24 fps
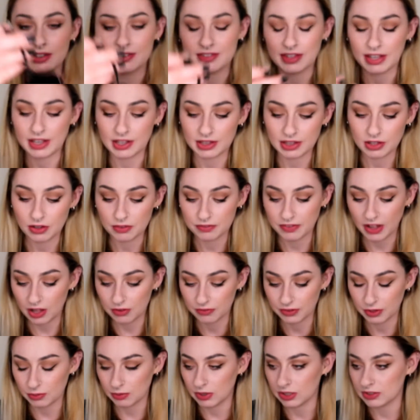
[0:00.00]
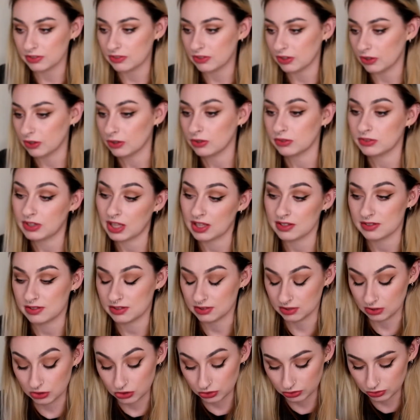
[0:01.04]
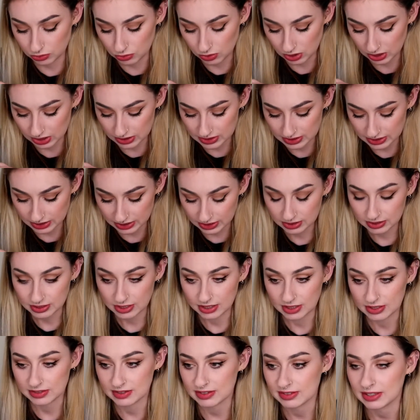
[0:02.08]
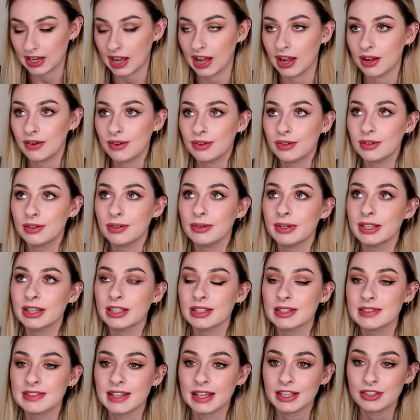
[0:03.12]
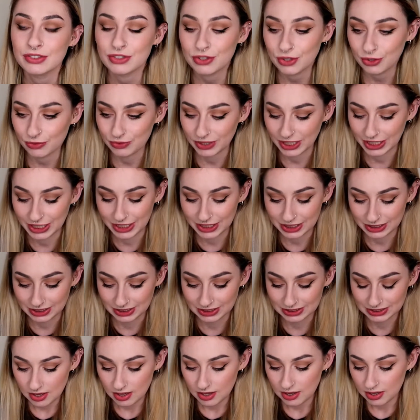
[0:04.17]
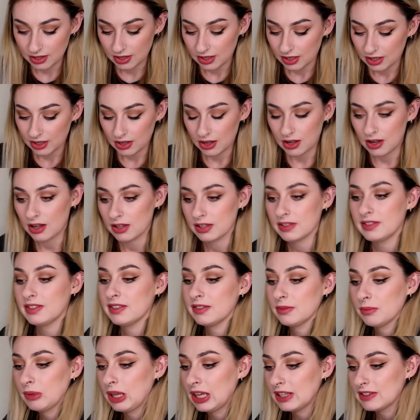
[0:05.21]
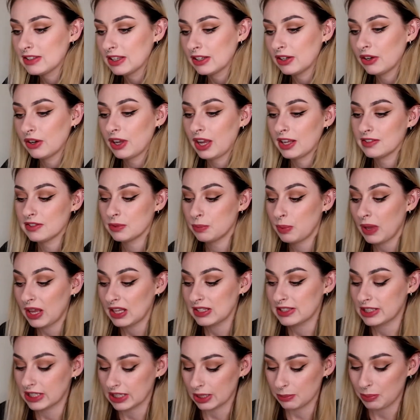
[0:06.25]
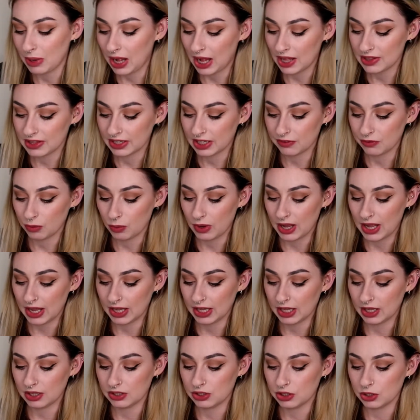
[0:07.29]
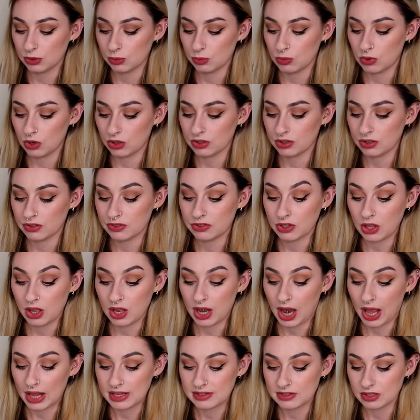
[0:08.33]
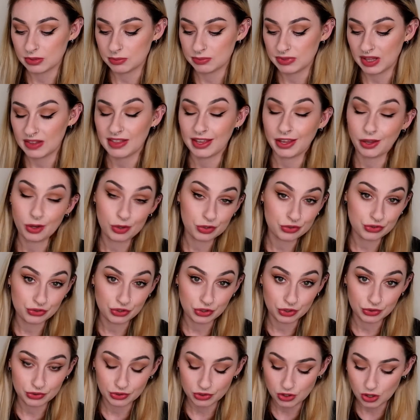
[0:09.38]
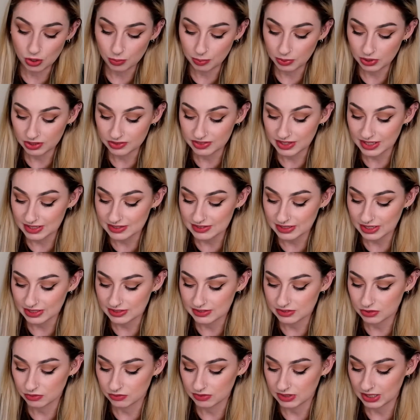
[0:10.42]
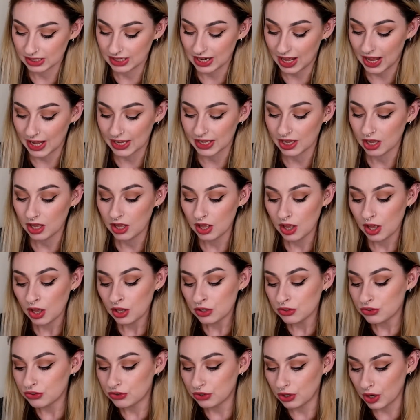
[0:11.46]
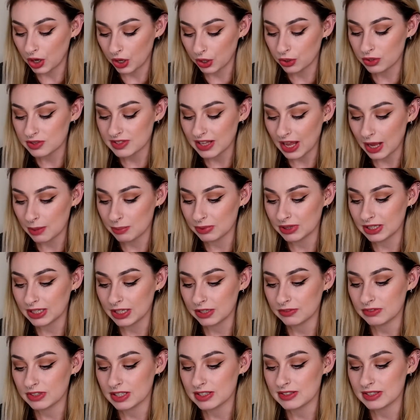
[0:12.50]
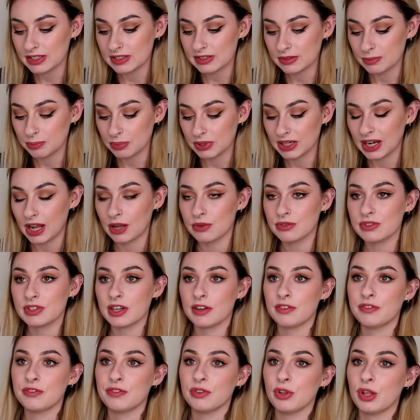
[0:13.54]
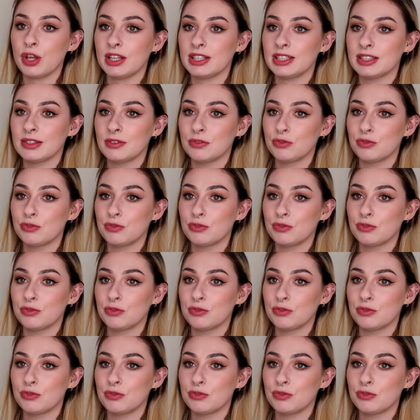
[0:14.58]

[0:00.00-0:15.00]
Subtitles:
it's like a little velvet one, so that's good quality as a start. Oh, it looks like jewelry. Oh, this is amazing. Okay, so basically part of the giveaway, you won certain items and then you could choose a couple. This is something I chose. I believe this is pronounced a fleur